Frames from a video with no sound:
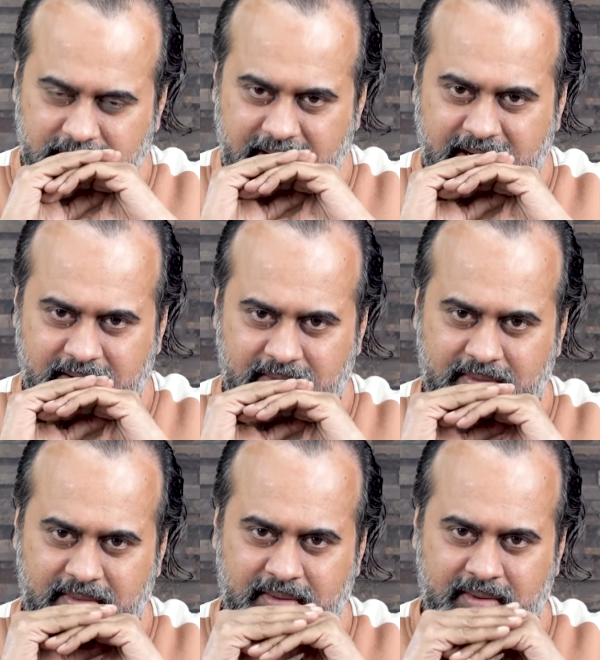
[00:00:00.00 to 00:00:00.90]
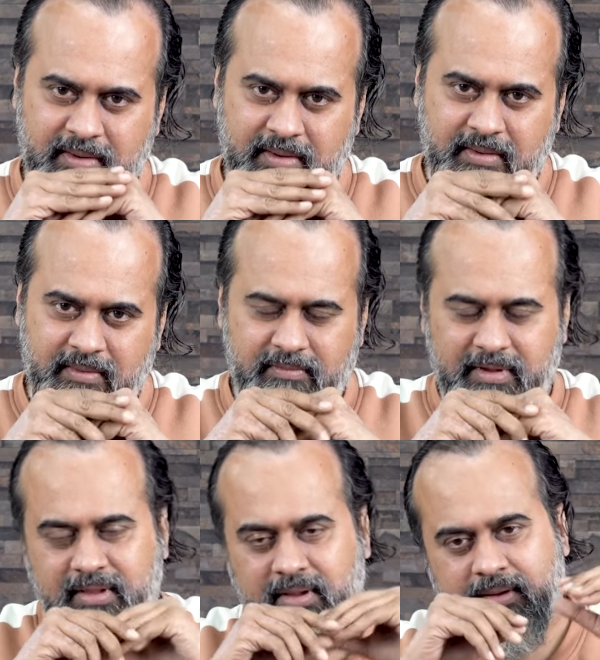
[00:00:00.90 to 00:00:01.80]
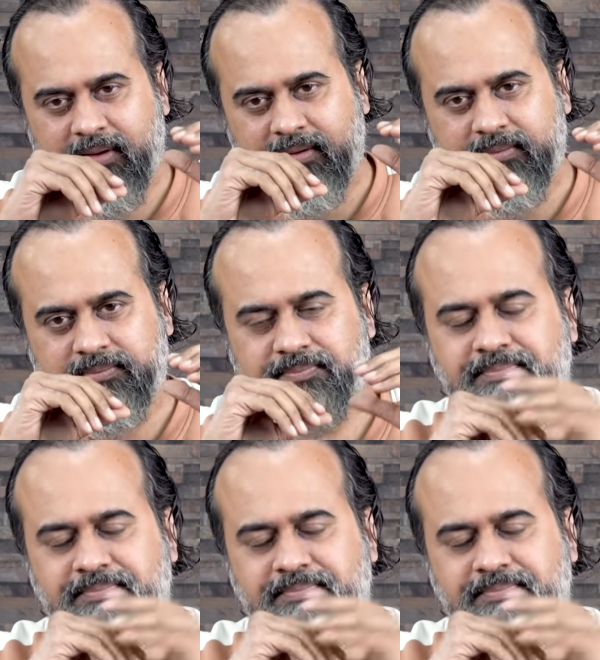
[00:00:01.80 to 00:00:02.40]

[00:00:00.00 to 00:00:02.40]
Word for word: right when the okay.